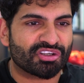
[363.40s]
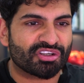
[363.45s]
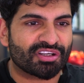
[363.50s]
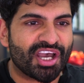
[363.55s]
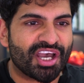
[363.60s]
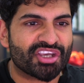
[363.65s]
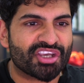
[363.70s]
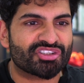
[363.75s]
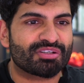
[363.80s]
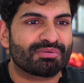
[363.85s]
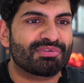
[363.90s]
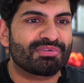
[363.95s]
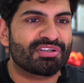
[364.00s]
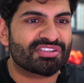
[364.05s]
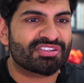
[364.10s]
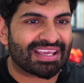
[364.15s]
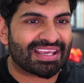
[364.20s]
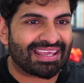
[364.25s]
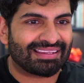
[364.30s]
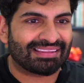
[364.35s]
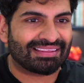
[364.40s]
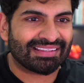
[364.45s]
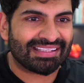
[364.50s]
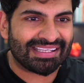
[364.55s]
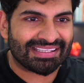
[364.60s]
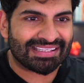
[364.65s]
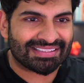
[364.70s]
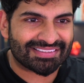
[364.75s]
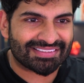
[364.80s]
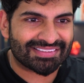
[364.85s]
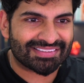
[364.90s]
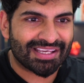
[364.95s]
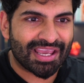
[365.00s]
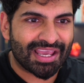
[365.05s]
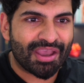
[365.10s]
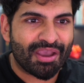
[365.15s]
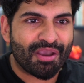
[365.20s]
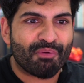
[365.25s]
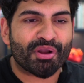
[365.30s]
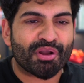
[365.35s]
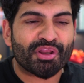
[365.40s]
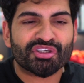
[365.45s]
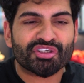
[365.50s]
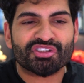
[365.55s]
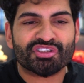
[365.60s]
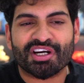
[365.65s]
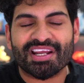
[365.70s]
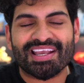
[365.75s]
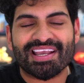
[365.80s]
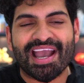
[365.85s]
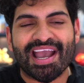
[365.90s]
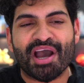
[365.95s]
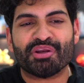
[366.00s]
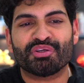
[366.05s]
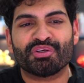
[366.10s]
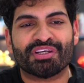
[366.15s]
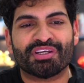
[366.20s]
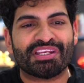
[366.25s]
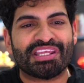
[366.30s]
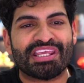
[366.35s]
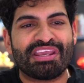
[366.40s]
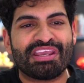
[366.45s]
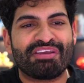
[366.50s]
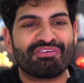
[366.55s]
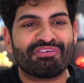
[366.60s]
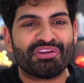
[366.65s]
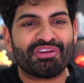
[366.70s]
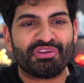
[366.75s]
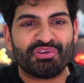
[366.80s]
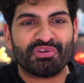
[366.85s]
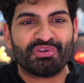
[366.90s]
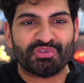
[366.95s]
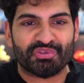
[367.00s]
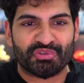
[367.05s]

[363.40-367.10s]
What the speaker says: customers, and leads. When you're starting out, you can even use